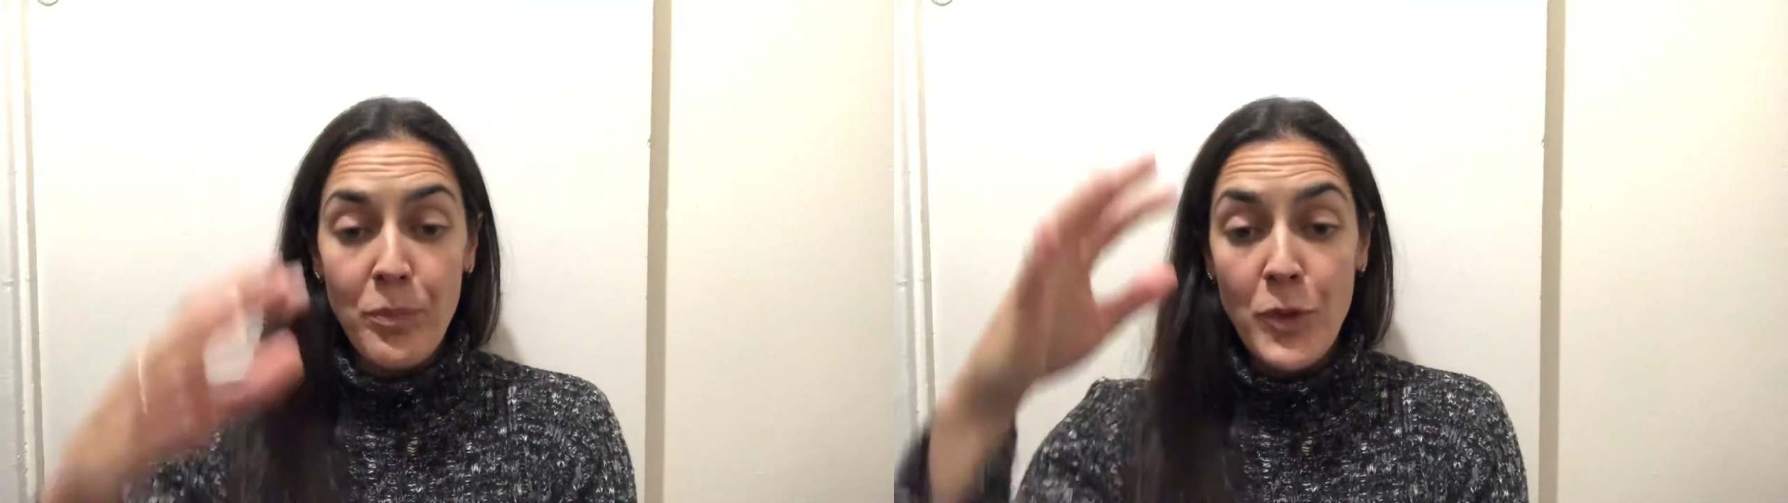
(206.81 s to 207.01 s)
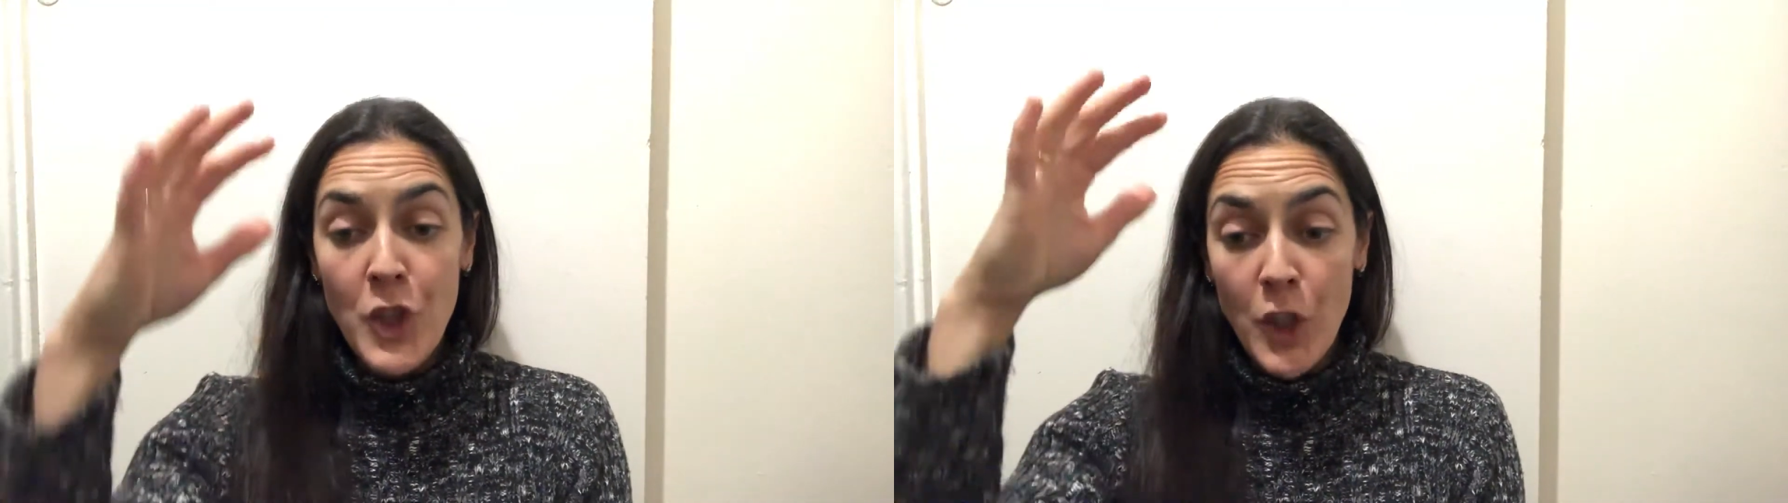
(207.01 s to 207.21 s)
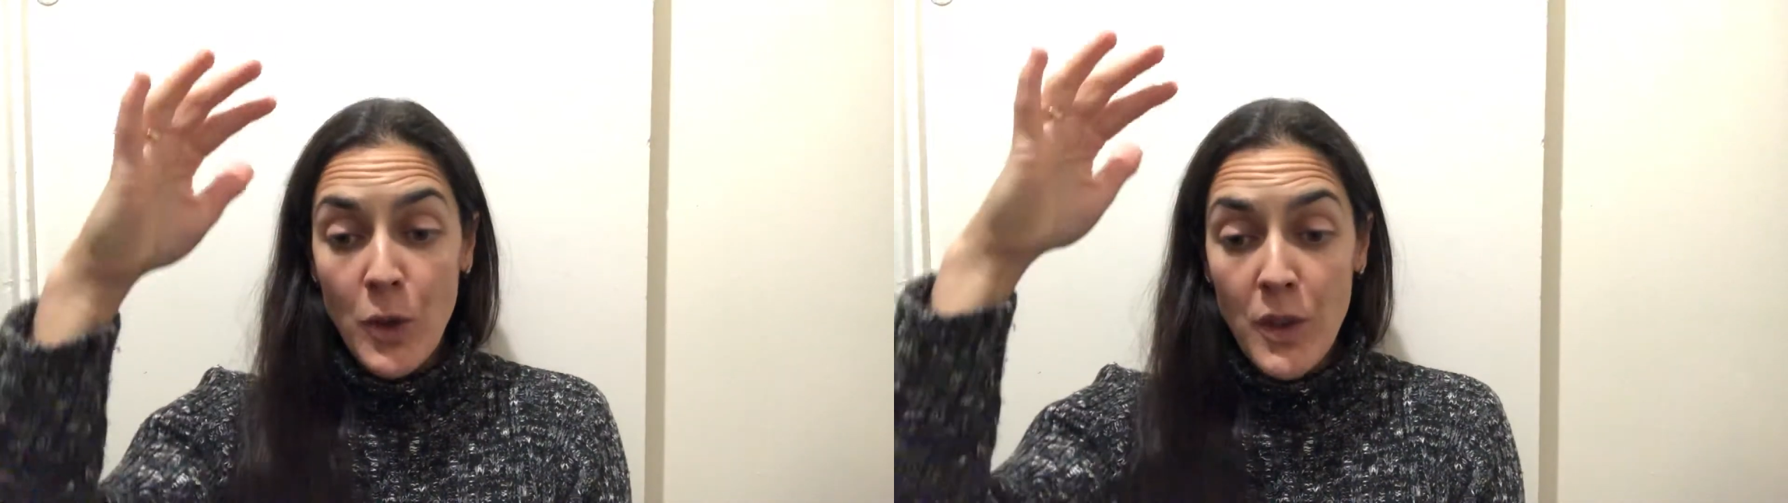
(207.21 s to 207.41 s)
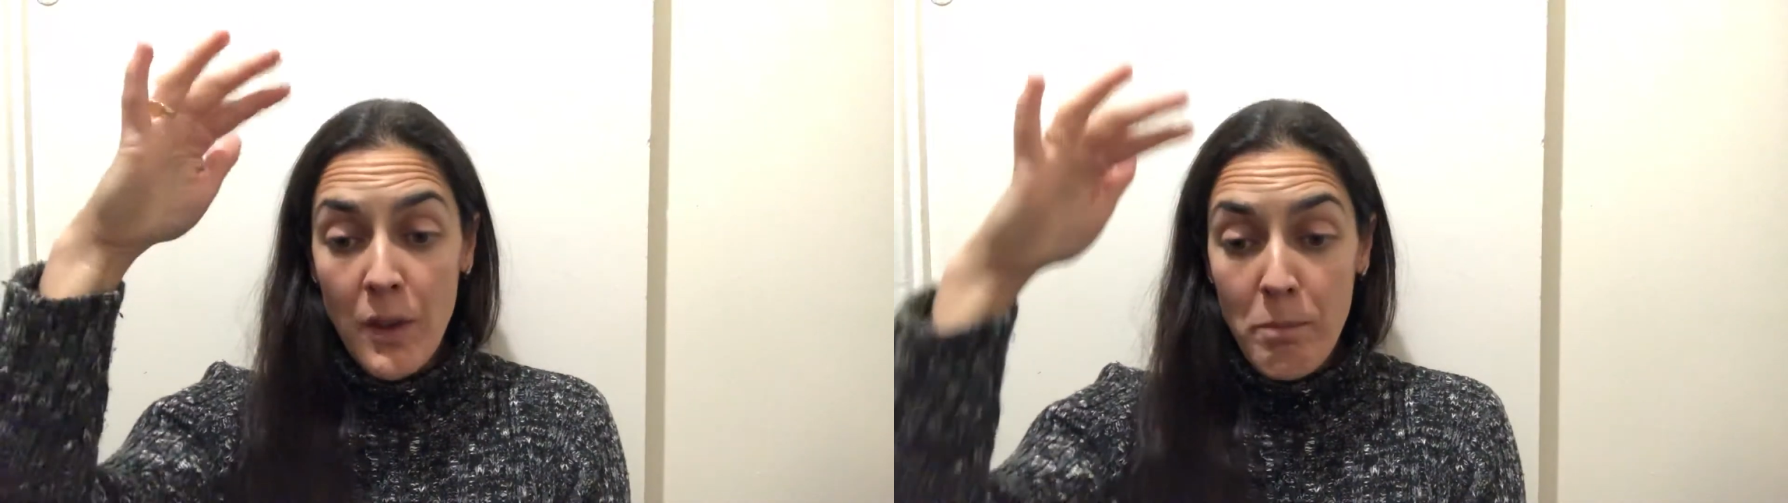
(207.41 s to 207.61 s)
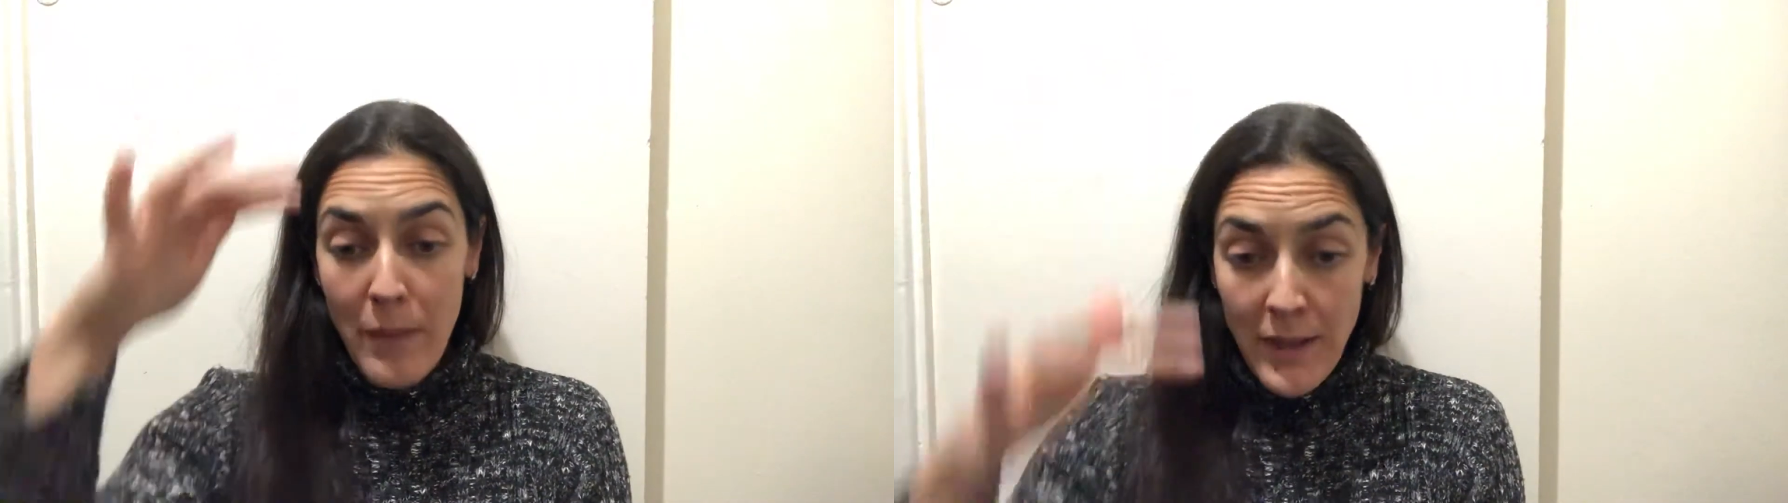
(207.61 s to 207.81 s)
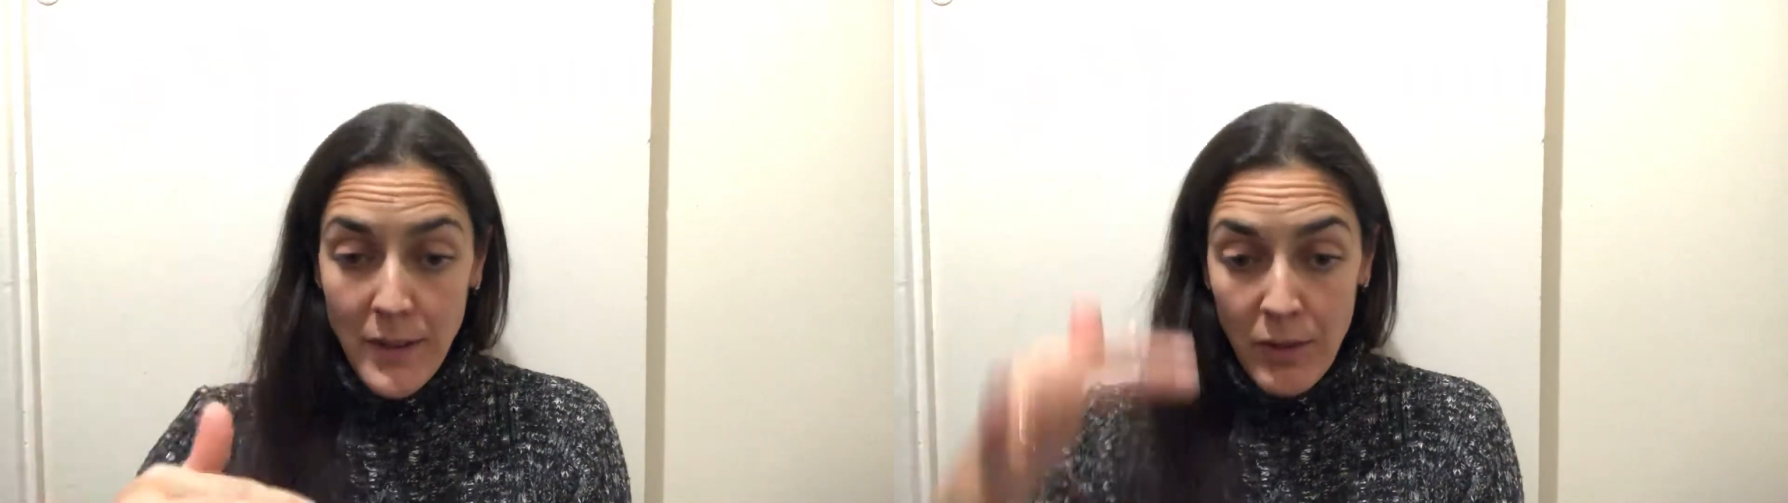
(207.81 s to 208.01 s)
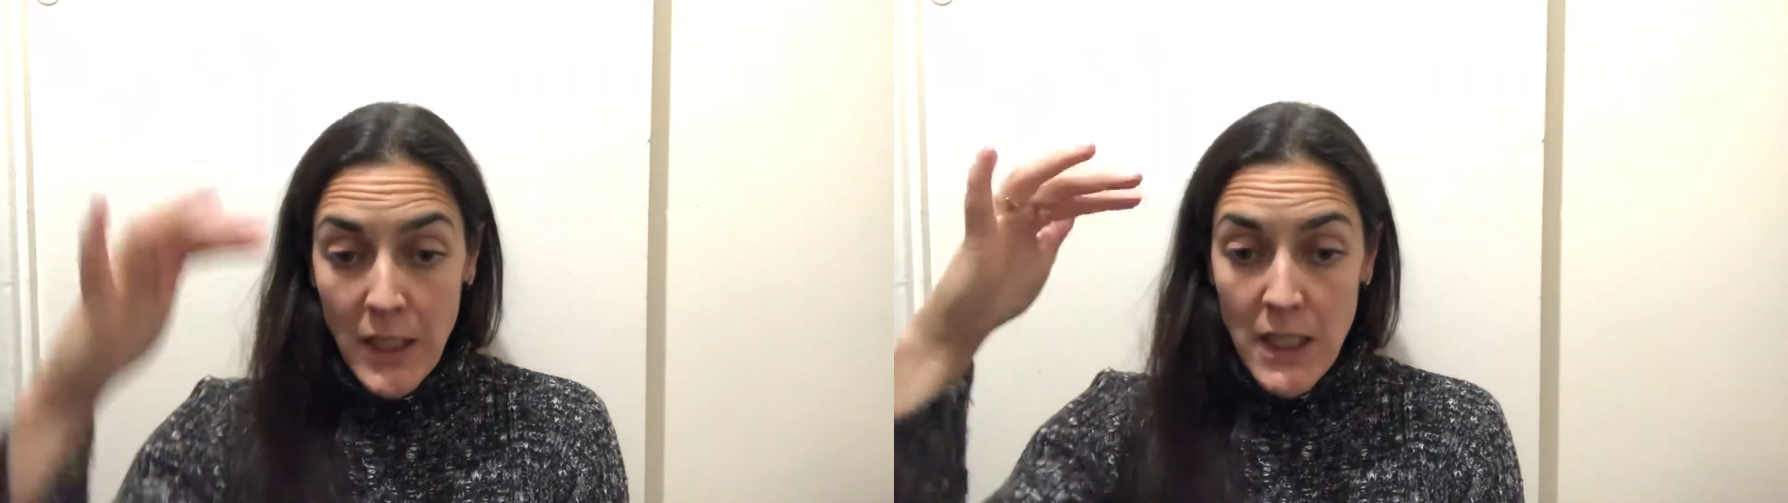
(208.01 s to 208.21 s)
due to the massively